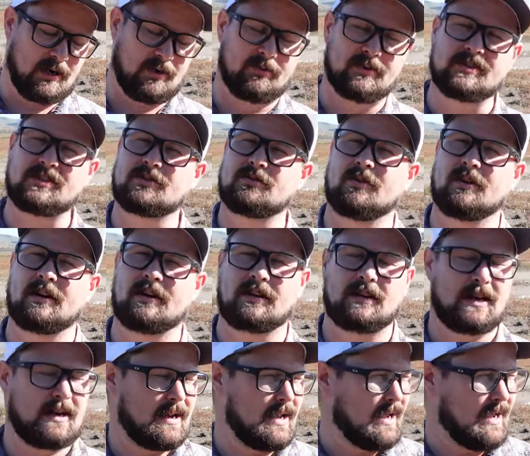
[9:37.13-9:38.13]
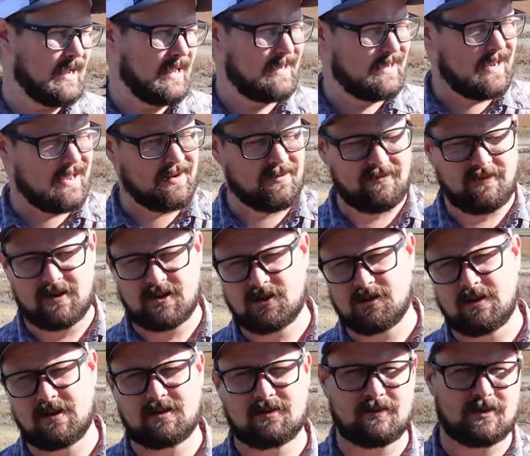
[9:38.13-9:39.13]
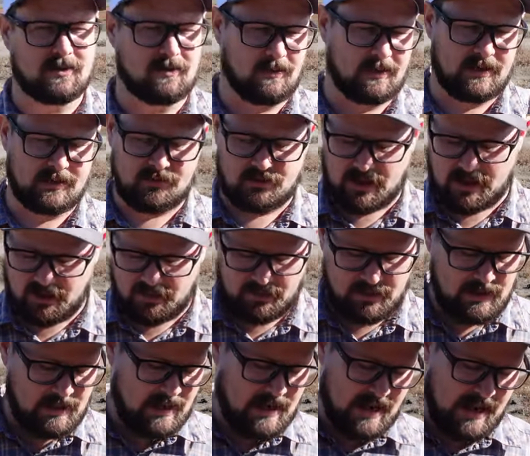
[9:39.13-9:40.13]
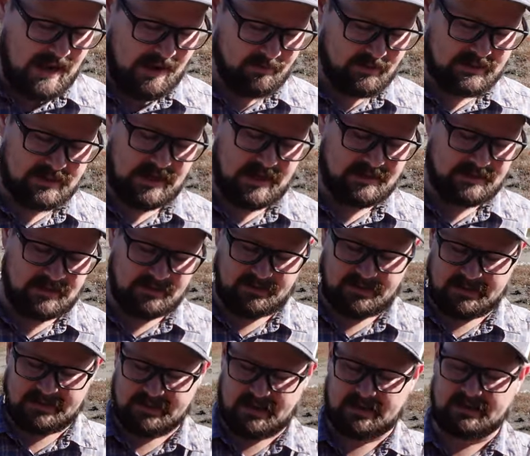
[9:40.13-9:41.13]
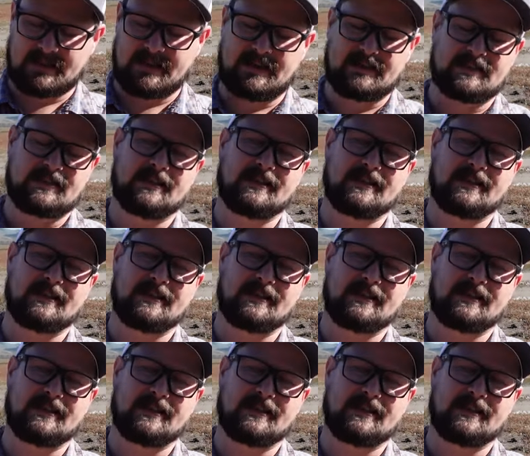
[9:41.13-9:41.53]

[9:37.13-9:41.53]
restoring native fisheries, restoring trout habitats and things like this.